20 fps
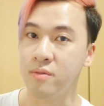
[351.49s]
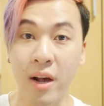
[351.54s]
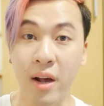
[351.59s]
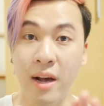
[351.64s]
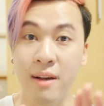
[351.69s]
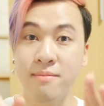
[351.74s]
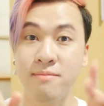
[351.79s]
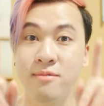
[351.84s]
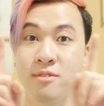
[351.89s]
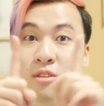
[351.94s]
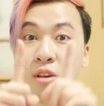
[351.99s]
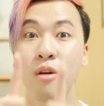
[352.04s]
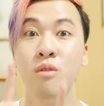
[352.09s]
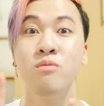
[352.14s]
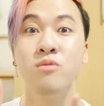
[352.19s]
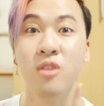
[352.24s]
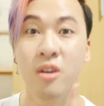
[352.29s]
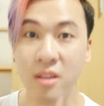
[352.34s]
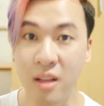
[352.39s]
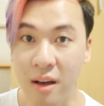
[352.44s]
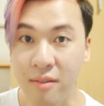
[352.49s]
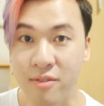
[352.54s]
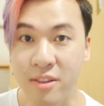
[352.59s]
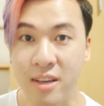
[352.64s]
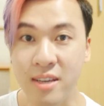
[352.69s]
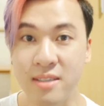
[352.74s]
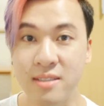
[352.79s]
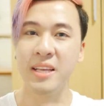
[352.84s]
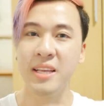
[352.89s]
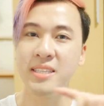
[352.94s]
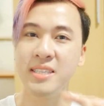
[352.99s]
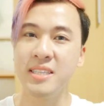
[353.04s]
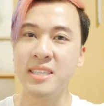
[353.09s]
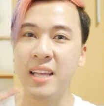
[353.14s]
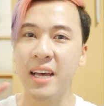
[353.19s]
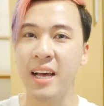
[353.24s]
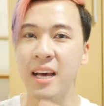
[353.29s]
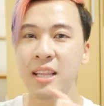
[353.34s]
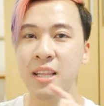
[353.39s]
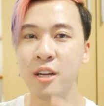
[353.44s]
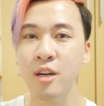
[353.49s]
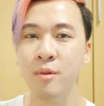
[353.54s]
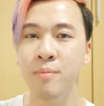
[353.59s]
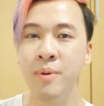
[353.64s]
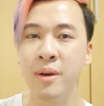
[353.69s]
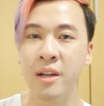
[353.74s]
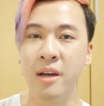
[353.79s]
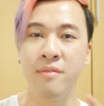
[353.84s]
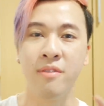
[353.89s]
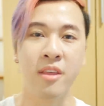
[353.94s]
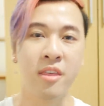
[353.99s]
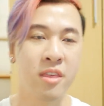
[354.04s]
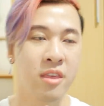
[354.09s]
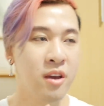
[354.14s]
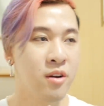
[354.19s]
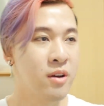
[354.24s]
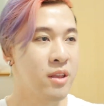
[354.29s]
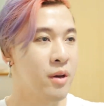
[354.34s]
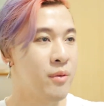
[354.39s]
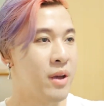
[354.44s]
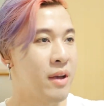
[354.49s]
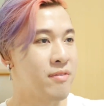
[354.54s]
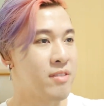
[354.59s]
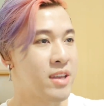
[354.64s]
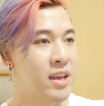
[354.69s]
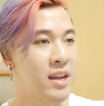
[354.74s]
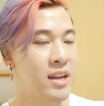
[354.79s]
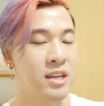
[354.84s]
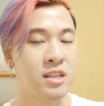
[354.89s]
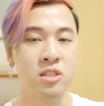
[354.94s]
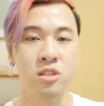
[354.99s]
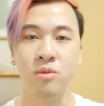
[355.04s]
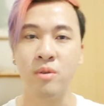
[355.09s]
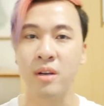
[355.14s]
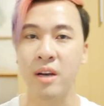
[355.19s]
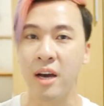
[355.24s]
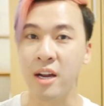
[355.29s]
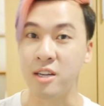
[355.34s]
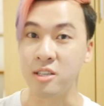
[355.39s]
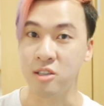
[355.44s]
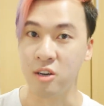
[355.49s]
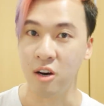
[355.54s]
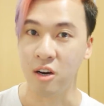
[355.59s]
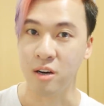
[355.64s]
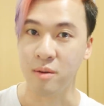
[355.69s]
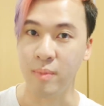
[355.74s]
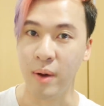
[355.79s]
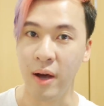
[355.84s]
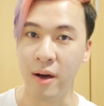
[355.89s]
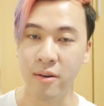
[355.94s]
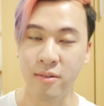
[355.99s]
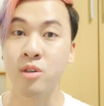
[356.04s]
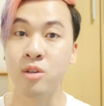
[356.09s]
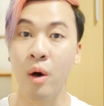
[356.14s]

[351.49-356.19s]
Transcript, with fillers: Okay, so you'll love this. This is like a little bit of a theory that we have to get into and kind of talk about.